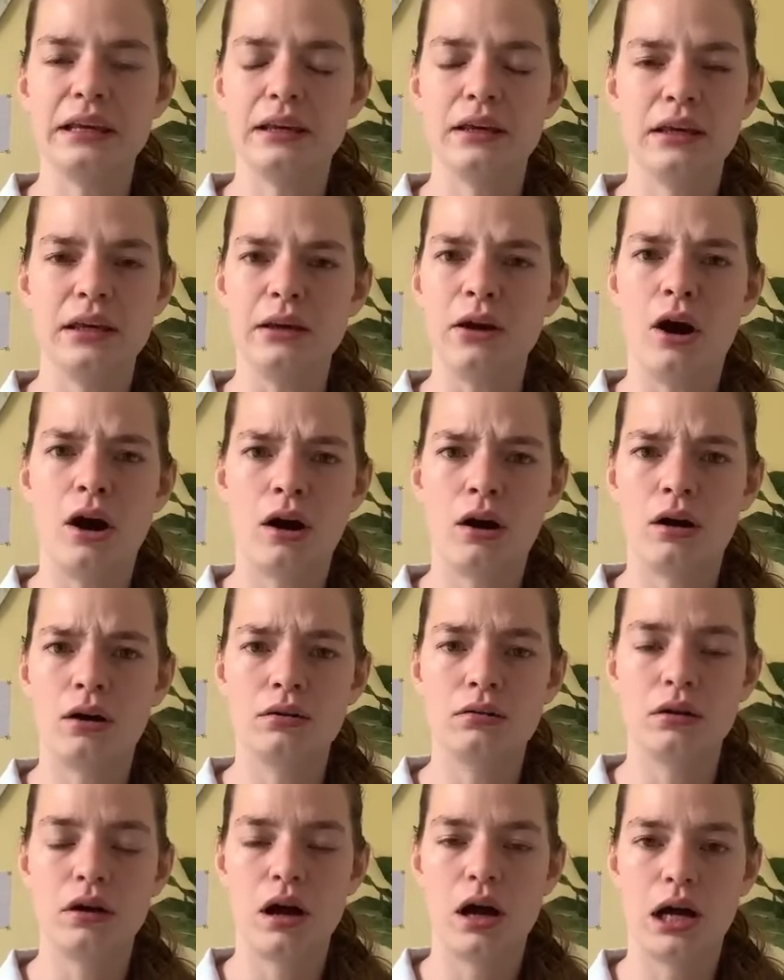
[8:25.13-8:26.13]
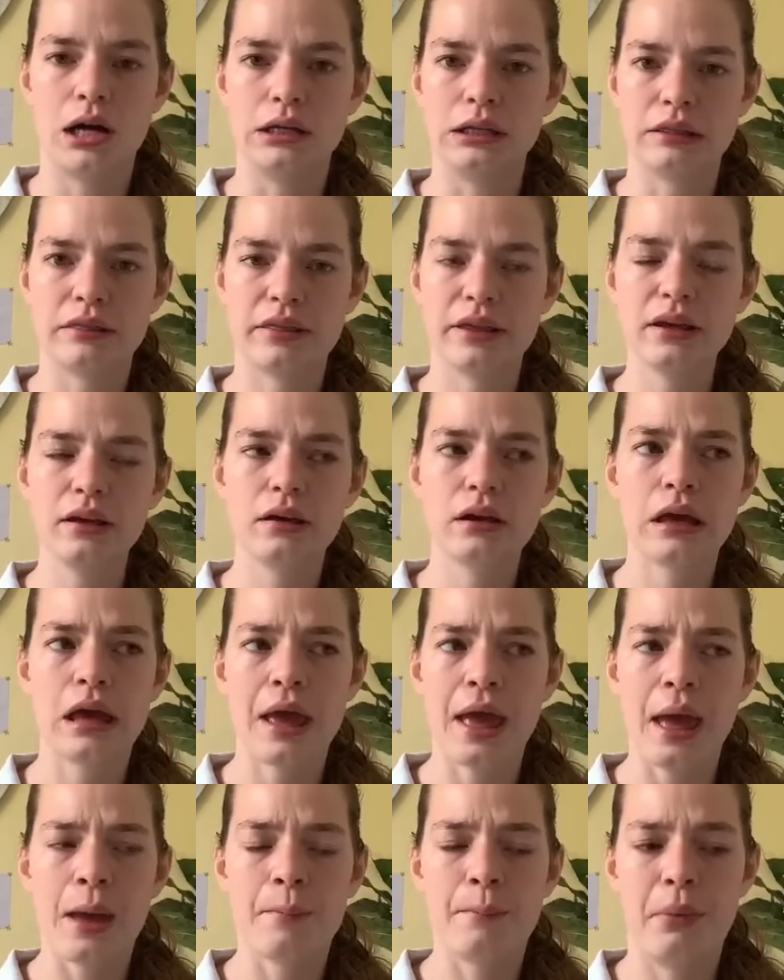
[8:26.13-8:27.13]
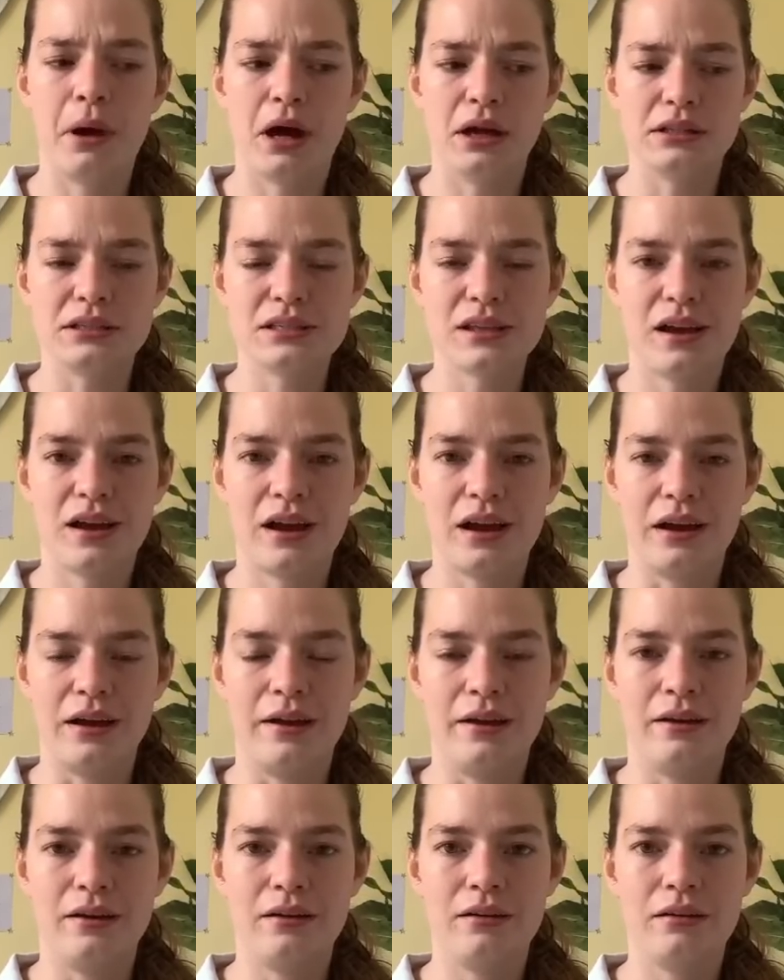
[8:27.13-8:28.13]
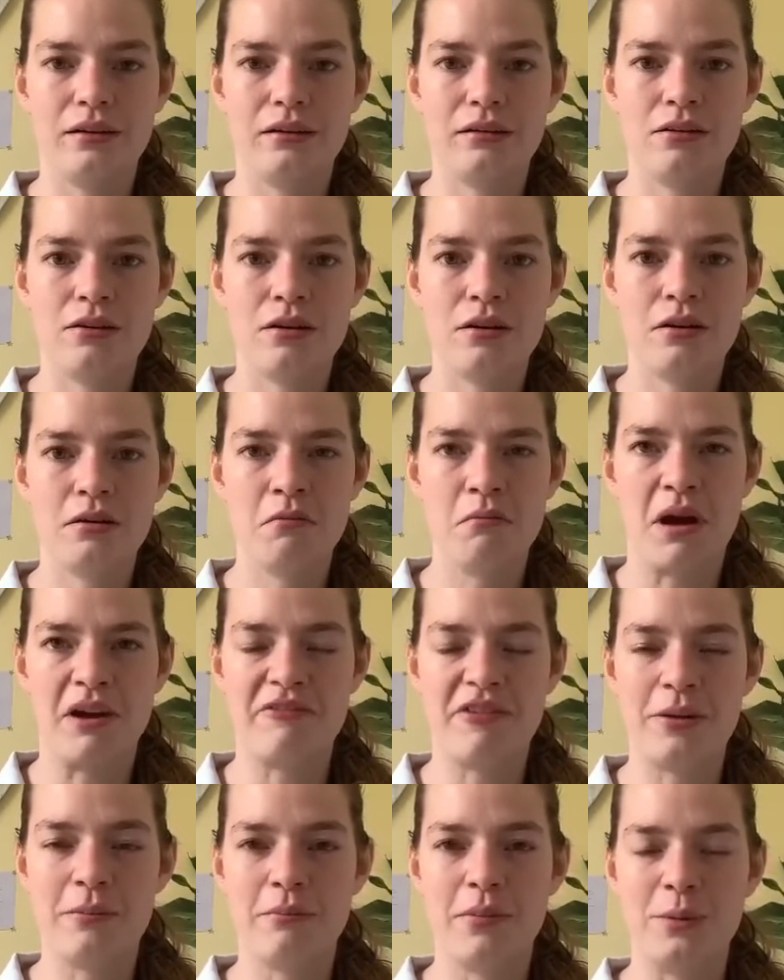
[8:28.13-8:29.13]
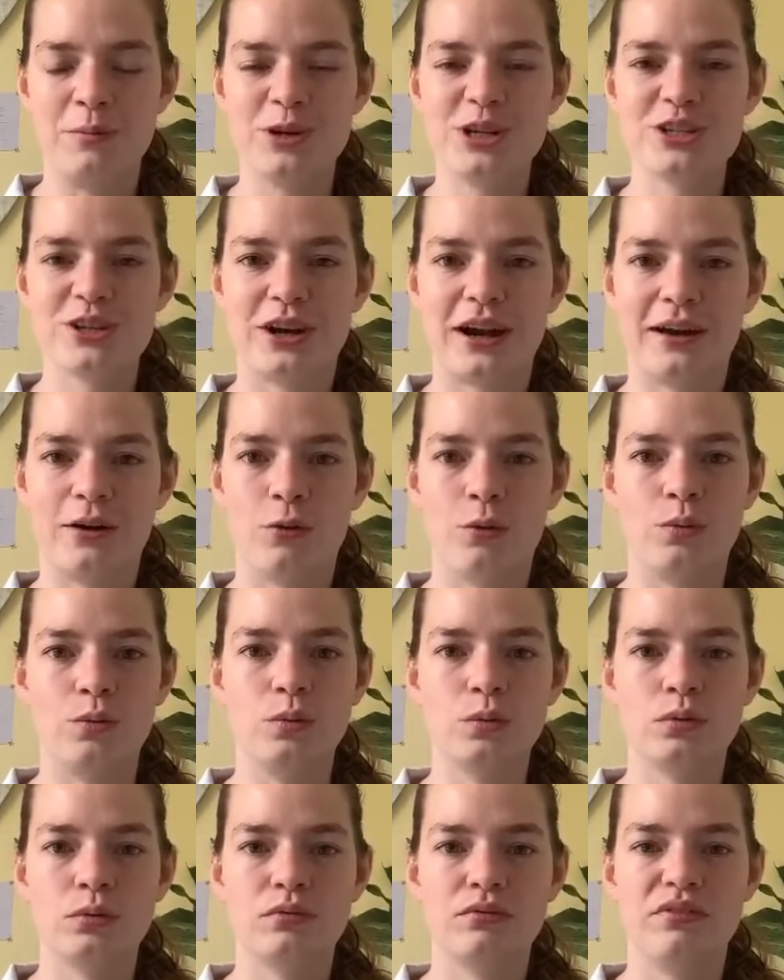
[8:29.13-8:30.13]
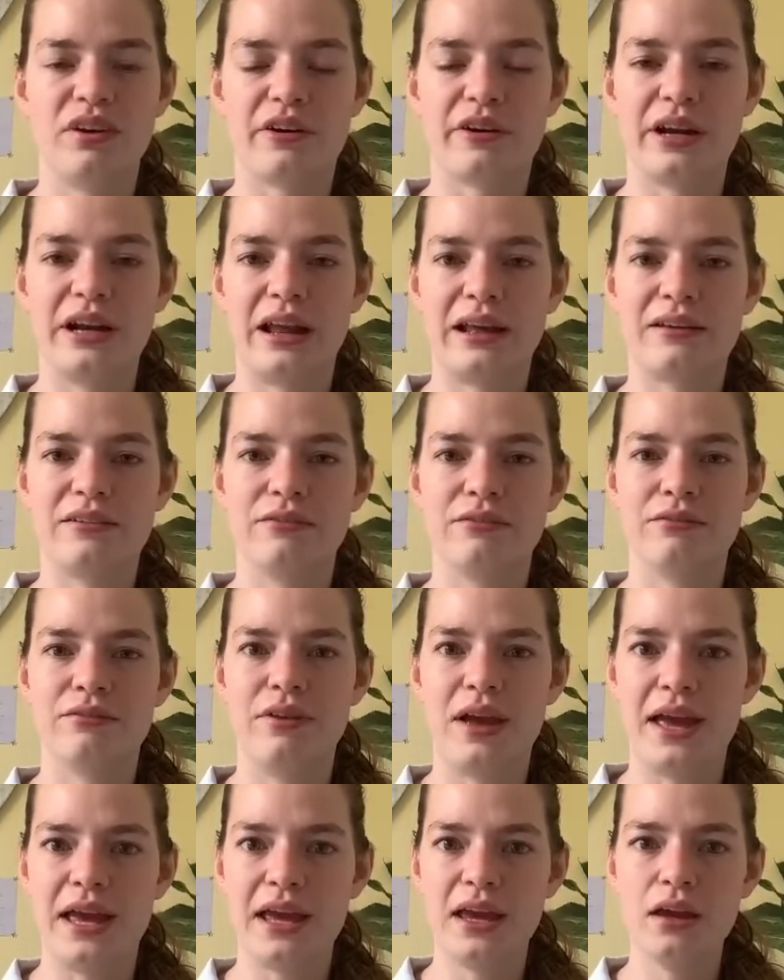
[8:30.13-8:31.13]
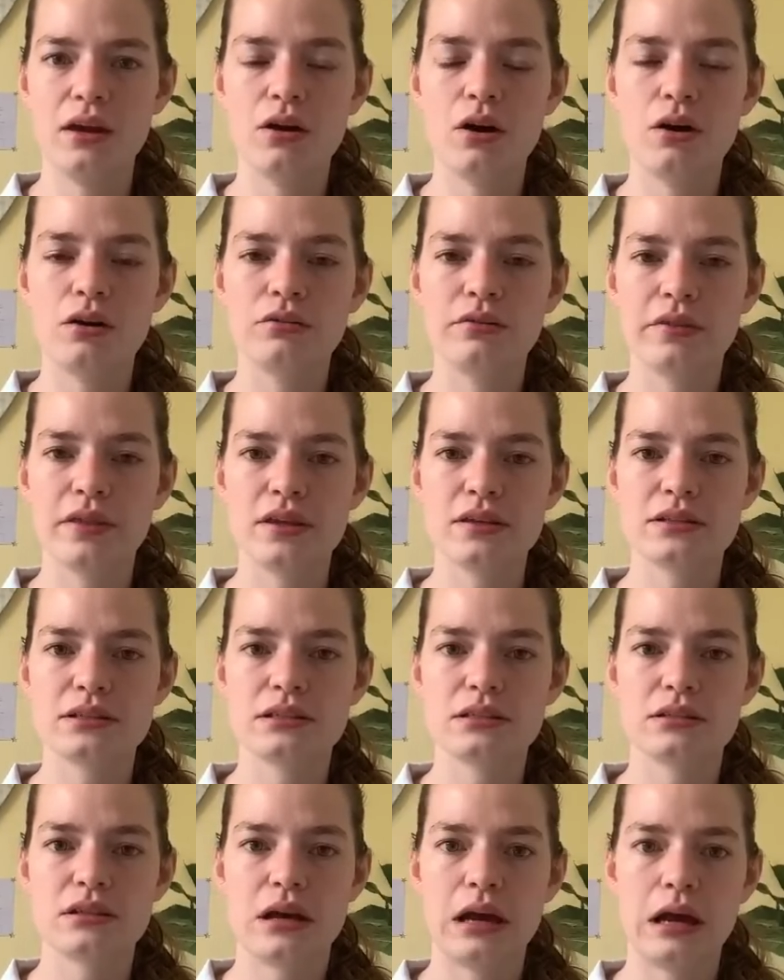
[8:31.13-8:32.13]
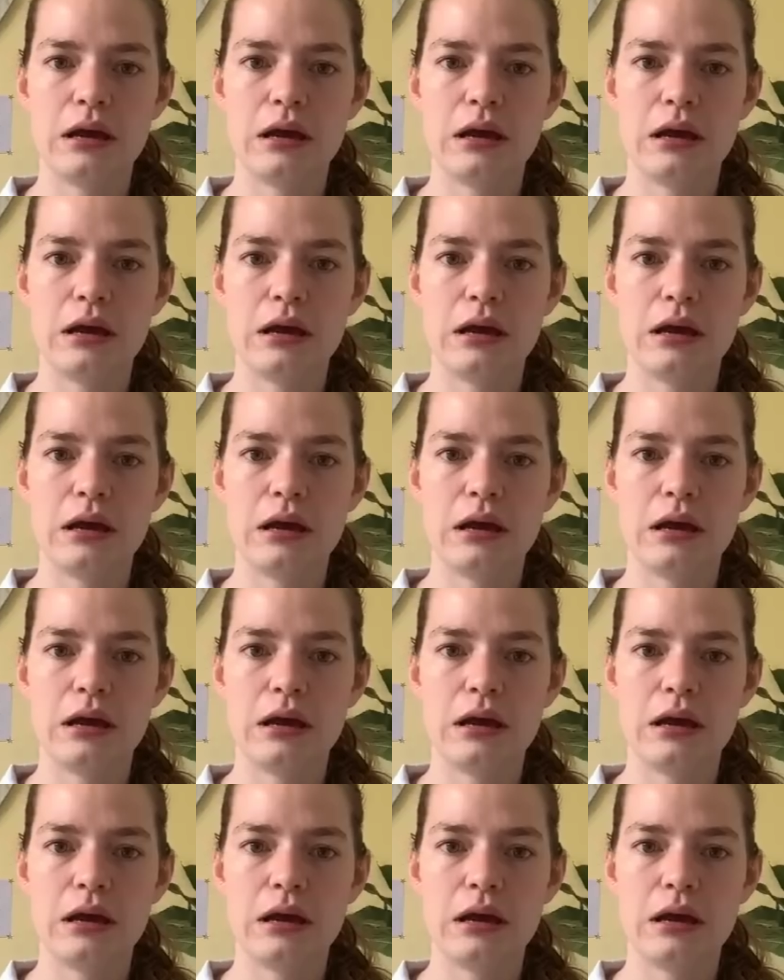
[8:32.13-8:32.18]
ER, I think, but my memories are like all very like vague of this